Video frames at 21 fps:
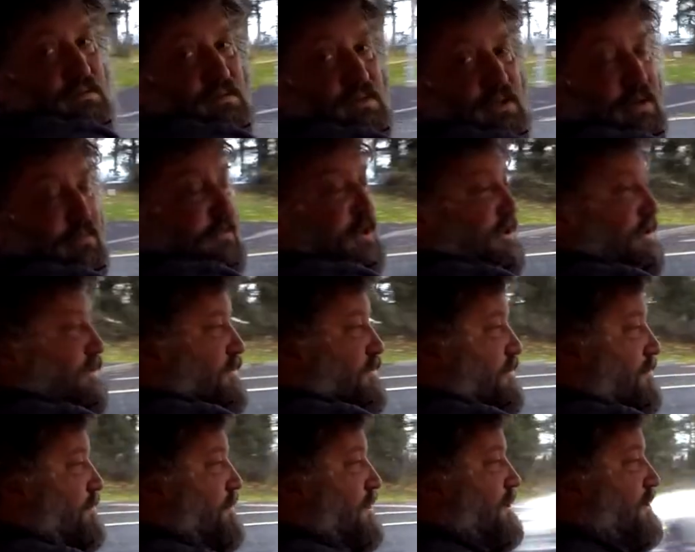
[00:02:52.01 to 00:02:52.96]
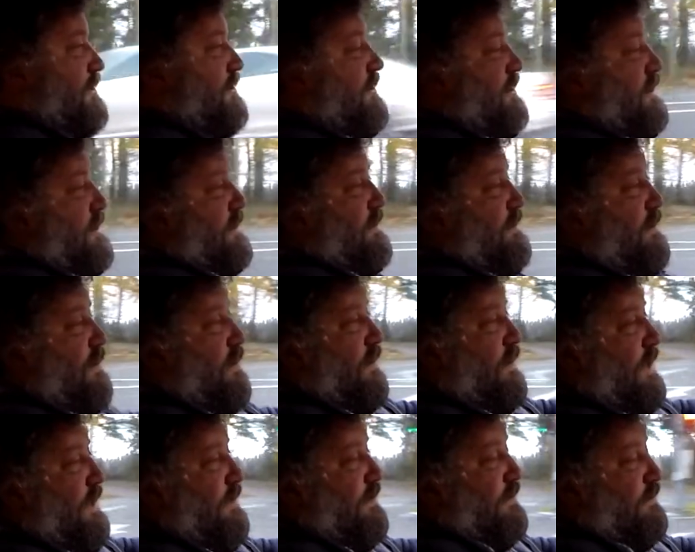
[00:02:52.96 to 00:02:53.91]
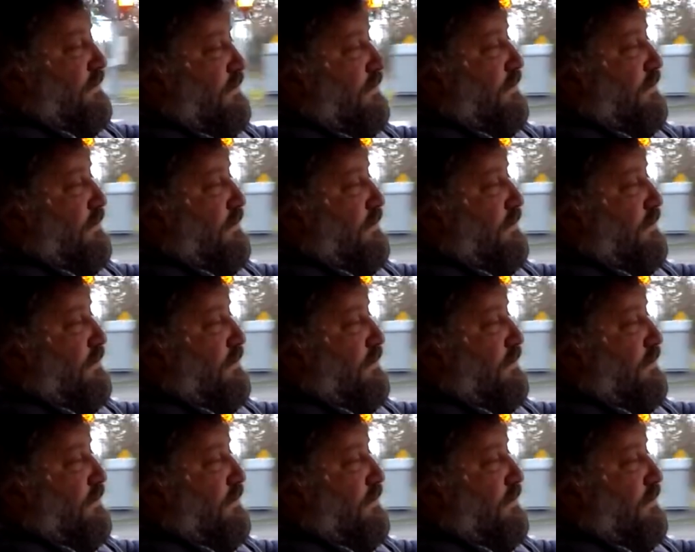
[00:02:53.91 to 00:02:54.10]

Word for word: I'm not used to being a non addict.